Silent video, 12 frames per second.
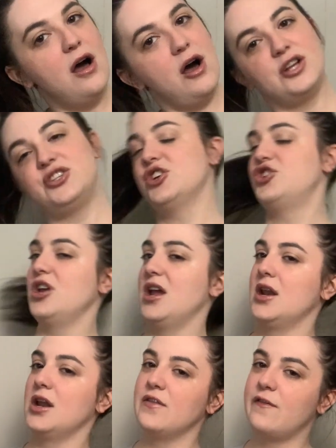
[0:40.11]

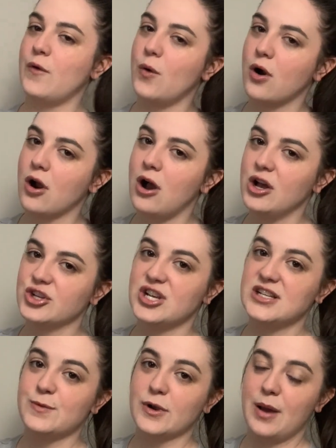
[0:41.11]
audition for all
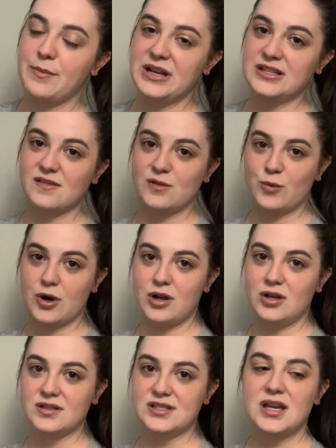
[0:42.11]
Shakespeare companies of the
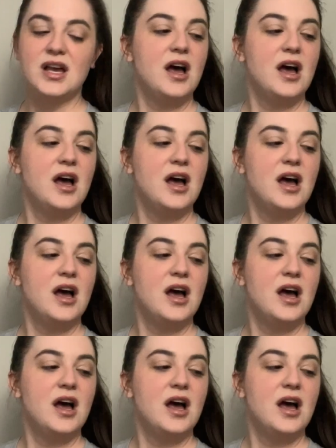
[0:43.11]
world